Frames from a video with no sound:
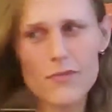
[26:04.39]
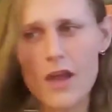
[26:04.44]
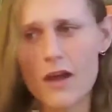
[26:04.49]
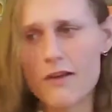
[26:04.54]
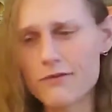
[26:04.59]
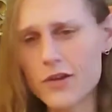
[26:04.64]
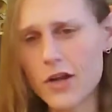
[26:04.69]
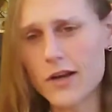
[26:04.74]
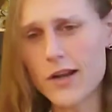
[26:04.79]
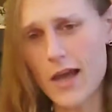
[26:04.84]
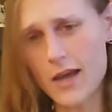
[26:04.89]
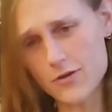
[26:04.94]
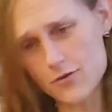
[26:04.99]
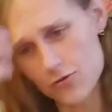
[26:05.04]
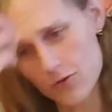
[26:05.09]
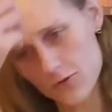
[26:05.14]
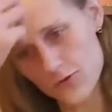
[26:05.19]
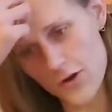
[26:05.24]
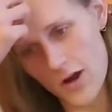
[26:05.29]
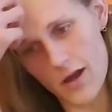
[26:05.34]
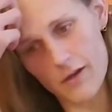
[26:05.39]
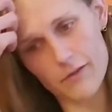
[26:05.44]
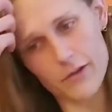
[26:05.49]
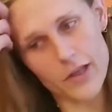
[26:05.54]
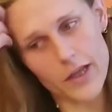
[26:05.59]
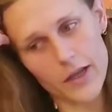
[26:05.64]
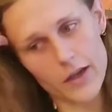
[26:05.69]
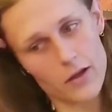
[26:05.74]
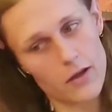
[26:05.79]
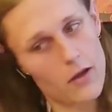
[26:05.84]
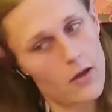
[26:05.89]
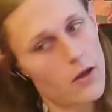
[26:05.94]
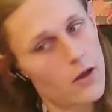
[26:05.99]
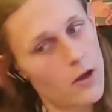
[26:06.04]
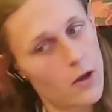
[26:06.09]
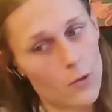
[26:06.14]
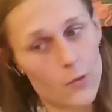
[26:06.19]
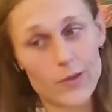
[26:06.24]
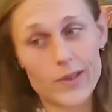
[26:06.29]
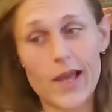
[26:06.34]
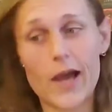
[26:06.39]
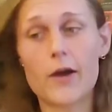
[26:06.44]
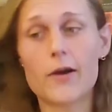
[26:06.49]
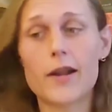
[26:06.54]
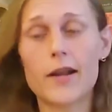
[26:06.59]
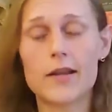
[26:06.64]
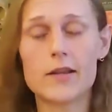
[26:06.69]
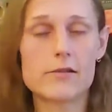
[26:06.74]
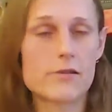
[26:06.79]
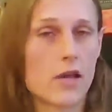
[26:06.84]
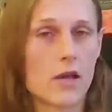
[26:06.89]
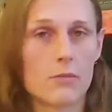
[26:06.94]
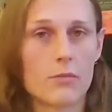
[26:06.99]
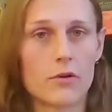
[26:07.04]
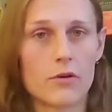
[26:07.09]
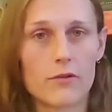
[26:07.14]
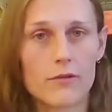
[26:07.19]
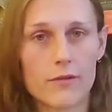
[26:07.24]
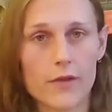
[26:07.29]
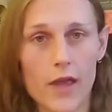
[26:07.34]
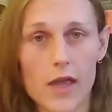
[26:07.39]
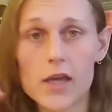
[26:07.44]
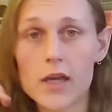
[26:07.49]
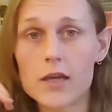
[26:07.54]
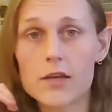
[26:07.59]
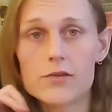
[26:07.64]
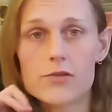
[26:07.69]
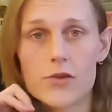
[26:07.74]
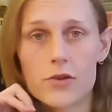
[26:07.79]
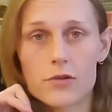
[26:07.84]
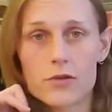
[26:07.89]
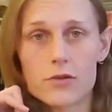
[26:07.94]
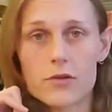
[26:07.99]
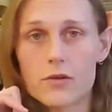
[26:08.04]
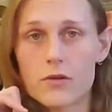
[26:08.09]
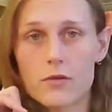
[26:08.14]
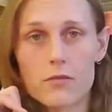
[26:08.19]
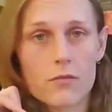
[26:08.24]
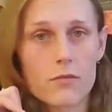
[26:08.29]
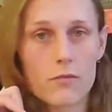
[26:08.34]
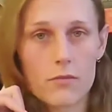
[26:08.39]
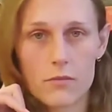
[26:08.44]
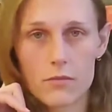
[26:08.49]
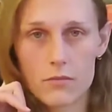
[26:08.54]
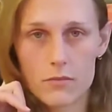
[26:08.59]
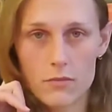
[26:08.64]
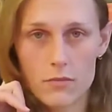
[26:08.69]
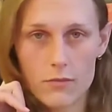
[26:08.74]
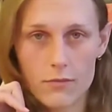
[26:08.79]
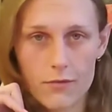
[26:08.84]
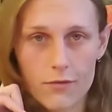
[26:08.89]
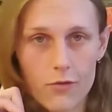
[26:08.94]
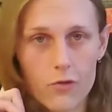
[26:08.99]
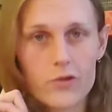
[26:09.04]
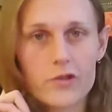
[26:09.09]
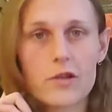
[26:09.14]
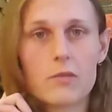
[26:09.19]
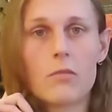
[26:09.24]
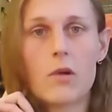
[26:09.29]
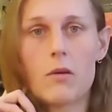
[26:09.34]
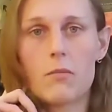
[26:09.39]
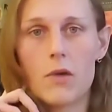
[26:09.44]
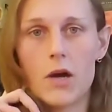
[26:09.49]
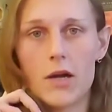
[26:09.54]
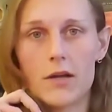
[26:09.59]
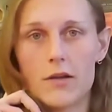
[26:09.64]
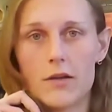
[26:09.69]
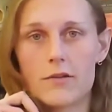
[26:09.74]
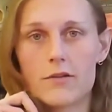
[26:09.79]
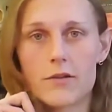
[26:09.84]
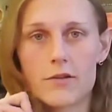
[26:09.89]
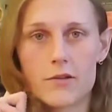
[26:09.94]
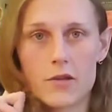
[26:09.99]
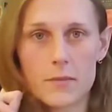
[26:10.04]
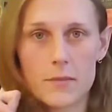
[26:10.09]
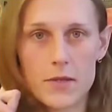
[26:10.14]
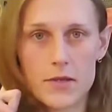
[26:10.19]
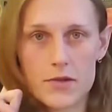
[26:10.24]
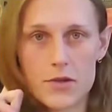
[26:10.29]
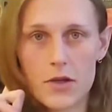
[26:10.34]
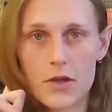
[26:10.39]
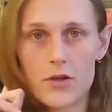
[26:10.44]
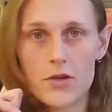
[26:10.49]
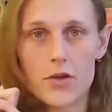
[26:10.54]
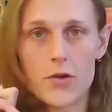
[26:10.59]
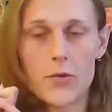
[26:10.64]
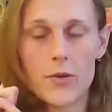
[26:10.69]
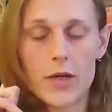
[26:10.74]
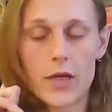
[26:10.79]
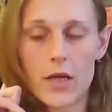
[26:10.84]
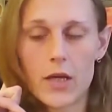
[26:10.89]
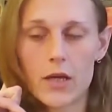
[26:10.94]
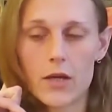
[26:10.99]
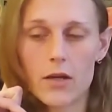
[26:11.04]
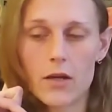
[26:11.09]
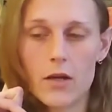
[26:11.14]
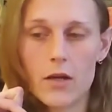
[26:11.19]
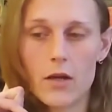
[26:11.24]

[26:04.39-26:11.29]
I've done astral traveling without any type of aid, just forcing my mind into submission and doing it.